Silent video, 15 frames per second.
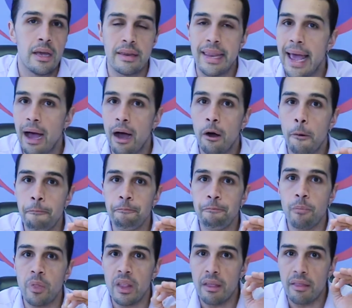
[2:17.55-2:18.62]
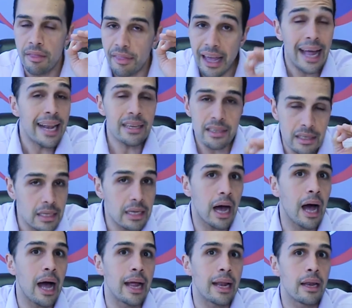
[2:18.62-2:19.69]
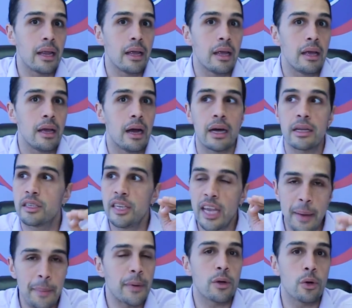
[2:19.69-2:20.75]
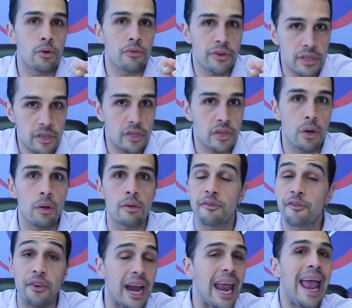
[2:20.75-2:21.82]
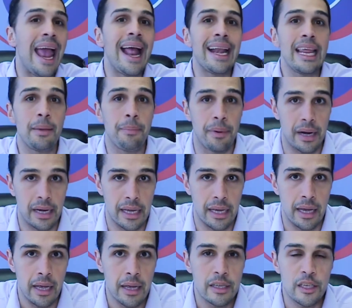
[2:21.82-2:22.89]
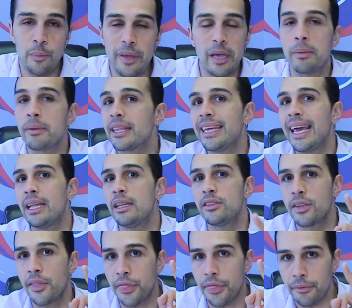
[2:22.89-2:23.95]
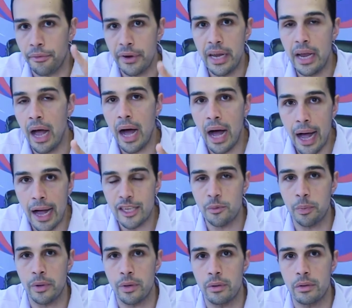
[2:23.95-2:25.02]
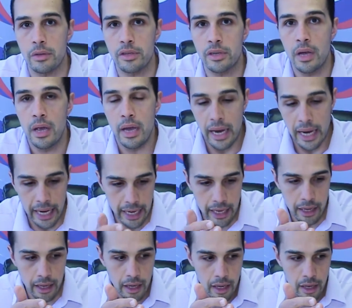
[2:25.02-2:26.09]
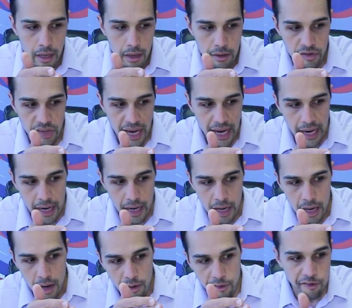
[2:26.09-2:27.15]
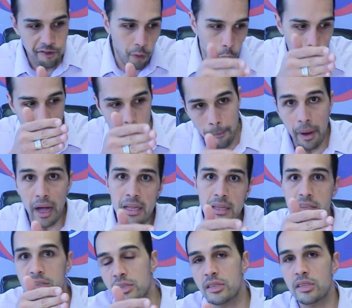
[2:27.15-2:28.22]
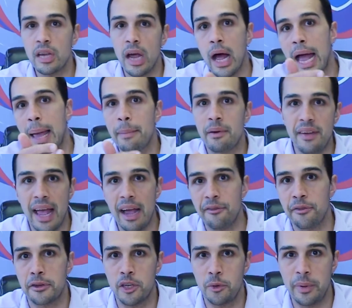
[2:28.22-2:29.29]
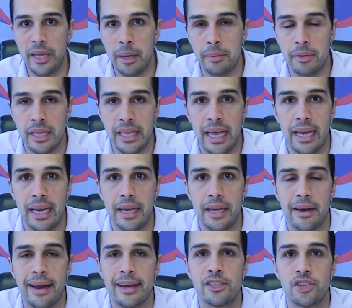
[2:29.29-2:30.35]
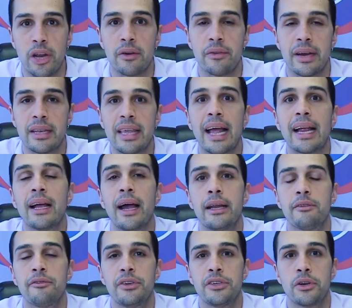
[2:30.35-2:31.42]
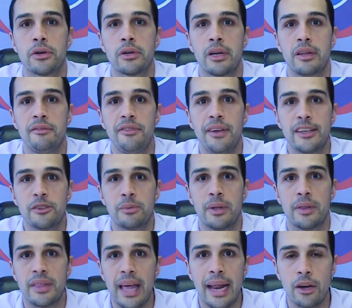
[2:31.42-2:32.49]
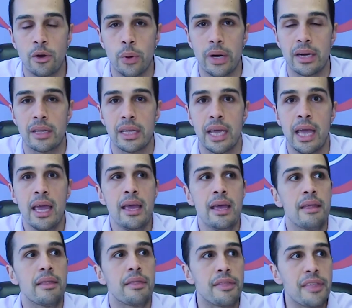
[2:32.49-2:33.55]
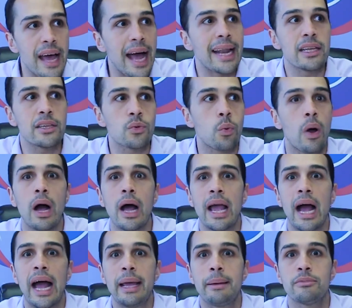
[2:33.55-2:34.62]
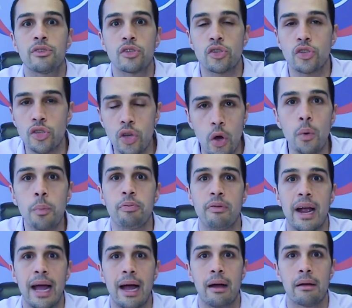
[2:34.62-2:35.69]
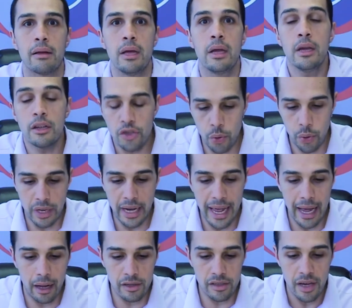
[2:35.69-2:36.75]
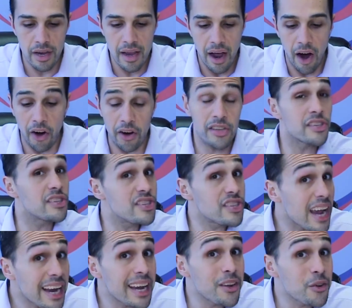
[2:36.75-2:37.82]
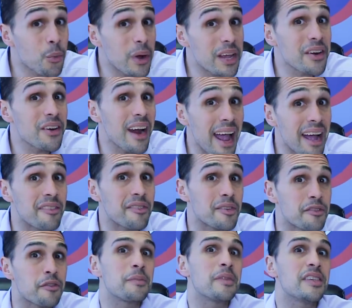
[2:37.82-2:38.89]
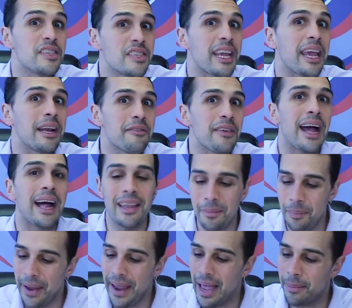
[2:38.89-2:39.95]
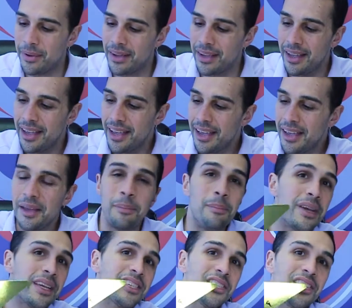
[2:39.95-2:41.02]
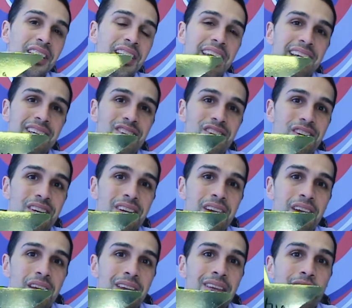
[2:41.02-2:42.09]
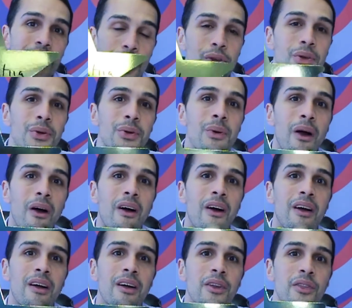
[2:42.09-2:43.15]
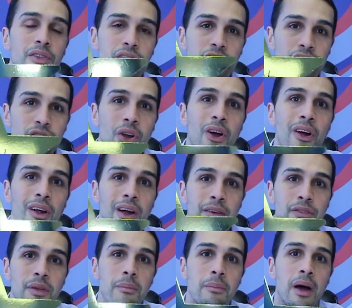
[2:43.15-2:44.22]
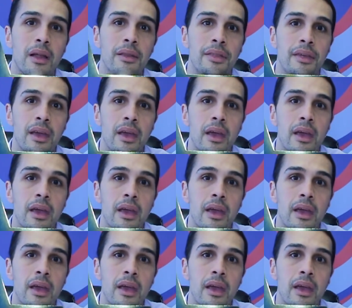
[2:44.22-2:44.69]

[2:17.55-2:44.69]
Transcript: Now, that is not a typical result for anybody to be able to get into 3 hospitals in, say, 4 months' time of effort to be able to get in there and generate that kind of return on investment that quickly. That is why I am so proud to announce our second winner ever from the state of Alabama, Miss Tanisha. You are the Star of the Month.